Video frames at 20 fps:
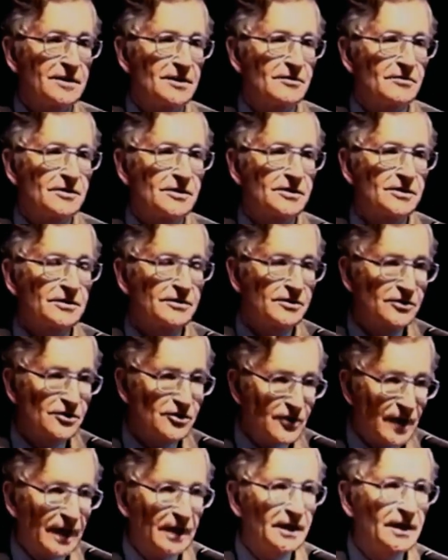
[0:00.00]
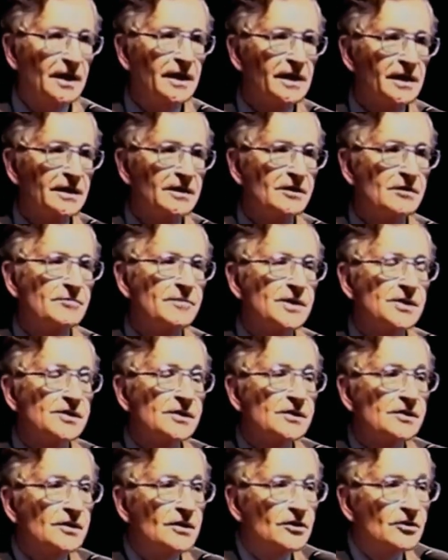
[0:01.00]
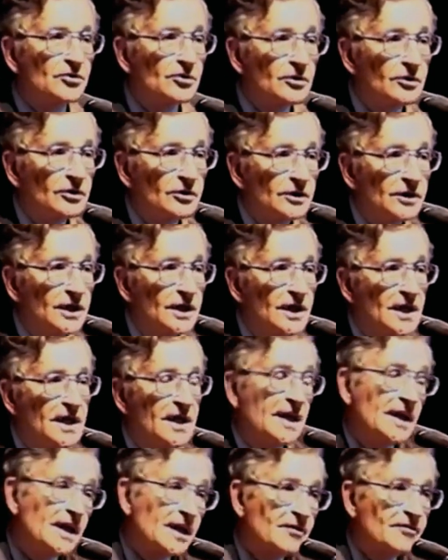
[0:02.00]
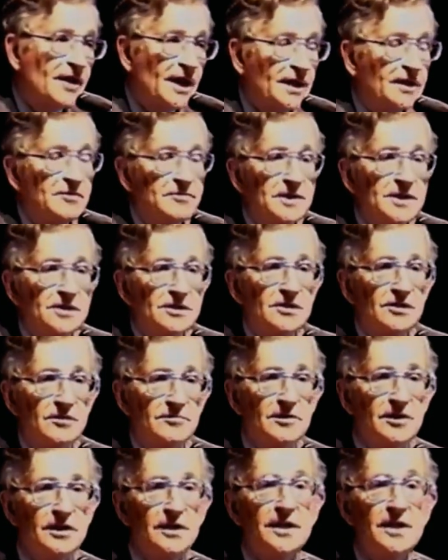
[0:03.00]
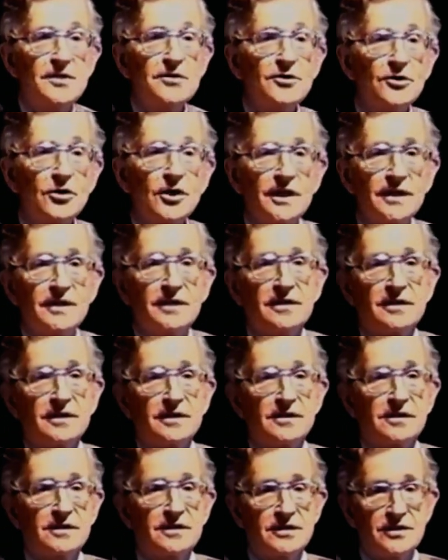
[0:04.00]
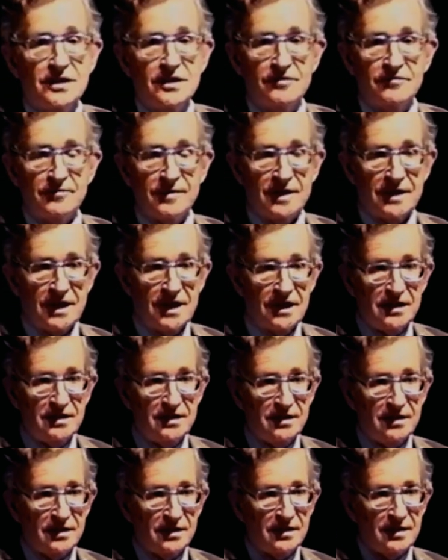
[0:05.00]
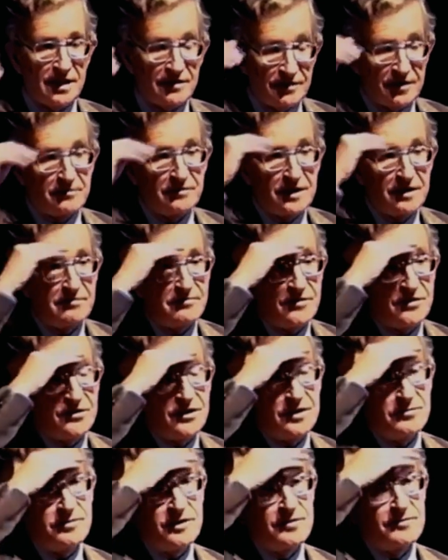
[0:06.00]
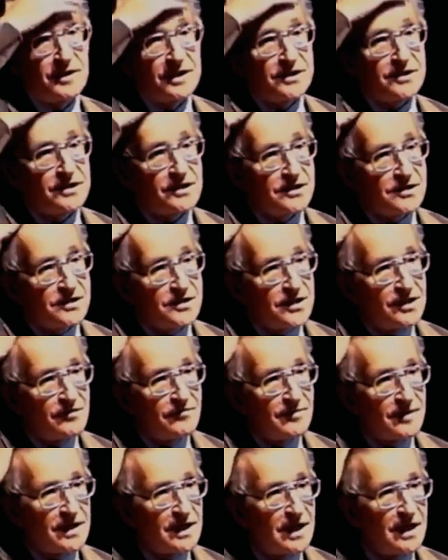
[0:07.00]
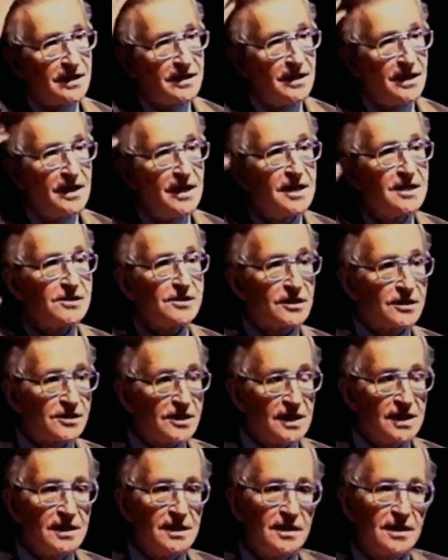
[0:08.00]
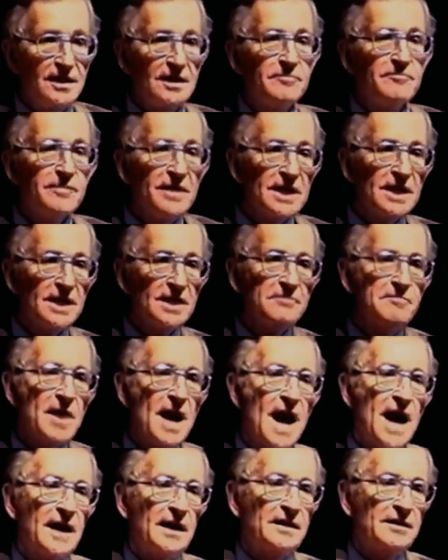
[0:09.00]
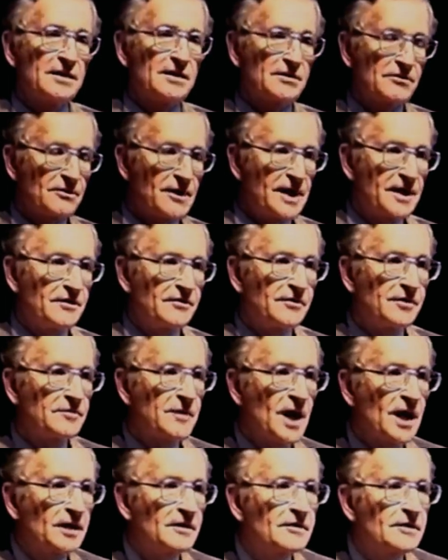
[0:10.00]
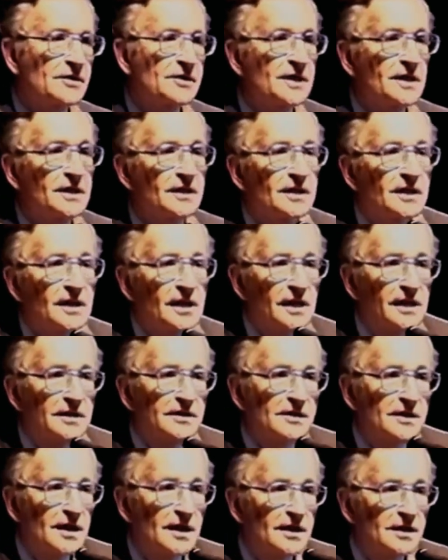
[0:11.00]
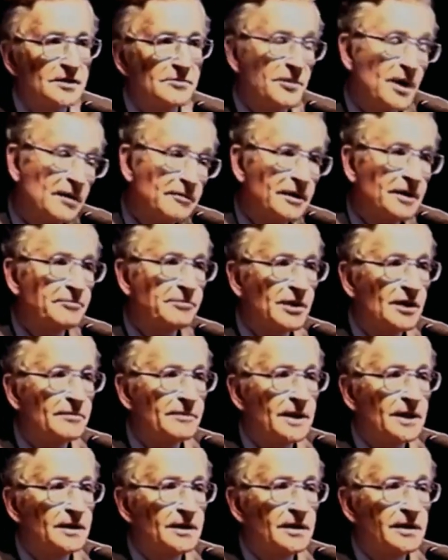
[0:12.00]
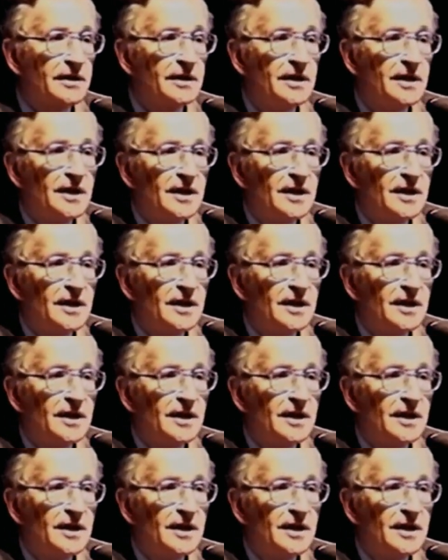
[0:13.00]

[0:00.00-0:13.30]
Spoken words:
It was strictly under business control, and in fact, the business community thought that this achievement had, everyone thought pretty much that this achievement had succeeded in beating back the threat of democracy in the United States, probably permanently,